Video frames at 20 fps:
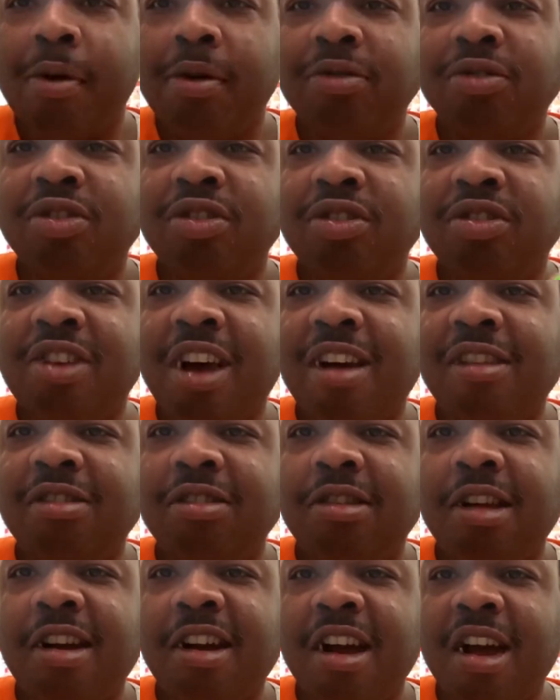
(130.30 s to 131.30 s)
it's exactly
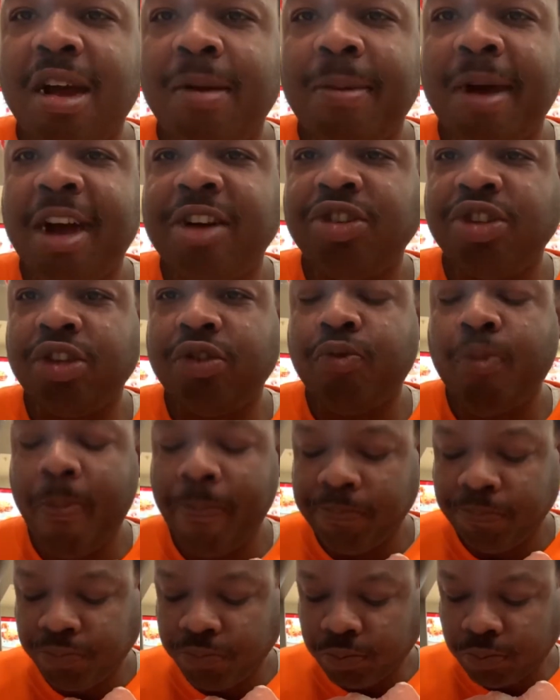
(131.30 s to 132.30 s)
like I imagined.
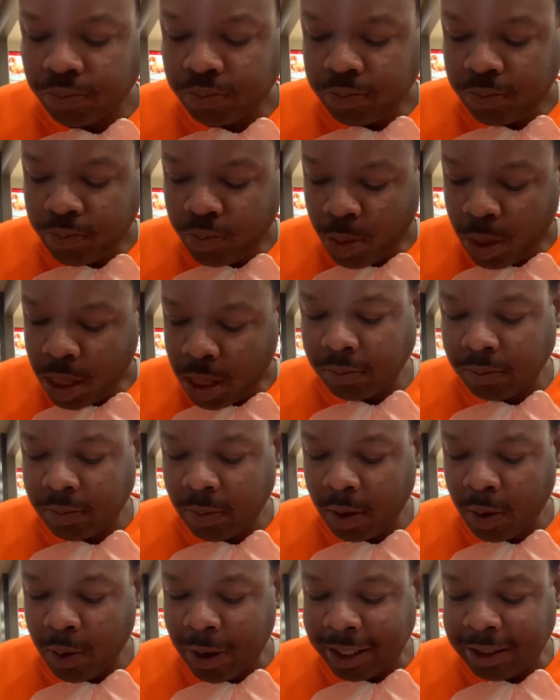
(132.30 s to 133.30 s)

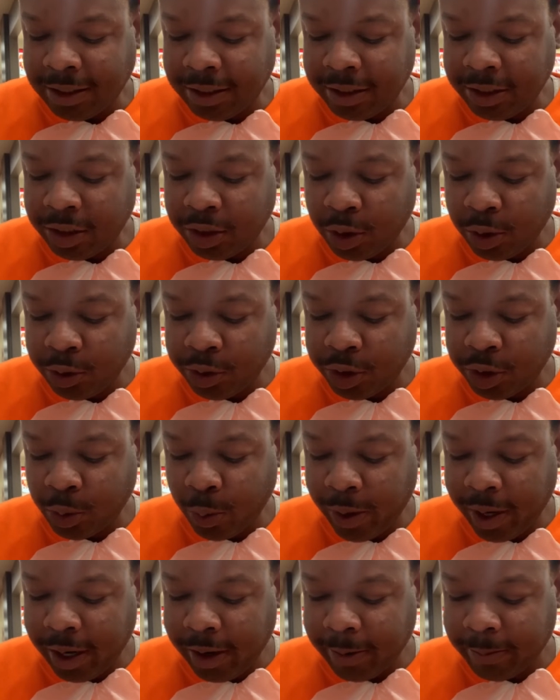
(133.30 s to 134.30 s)
Why is this so
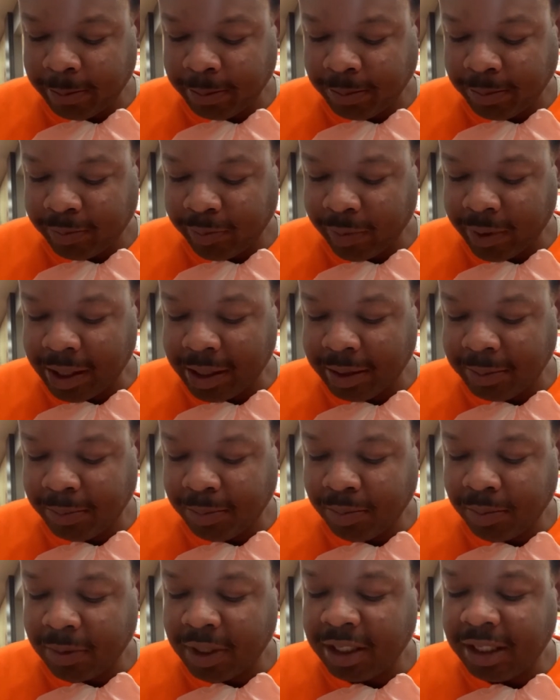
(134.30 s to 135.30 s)
sweet?
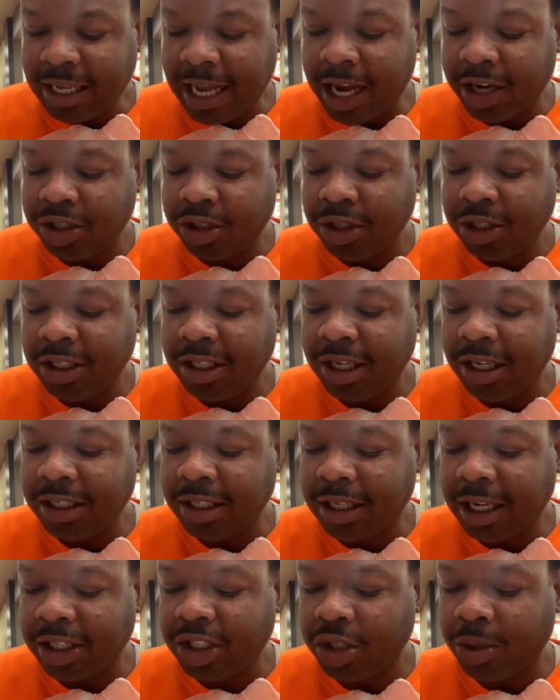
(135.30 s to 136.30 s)
This actually tastes
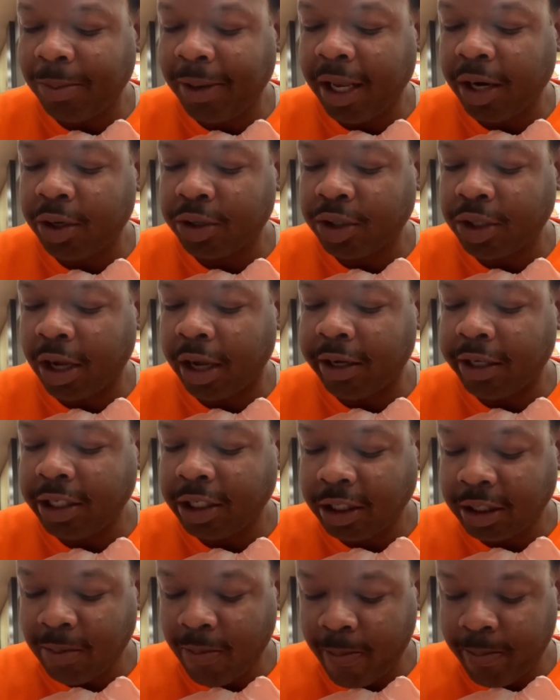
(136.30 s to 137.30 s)
like tomato sauce.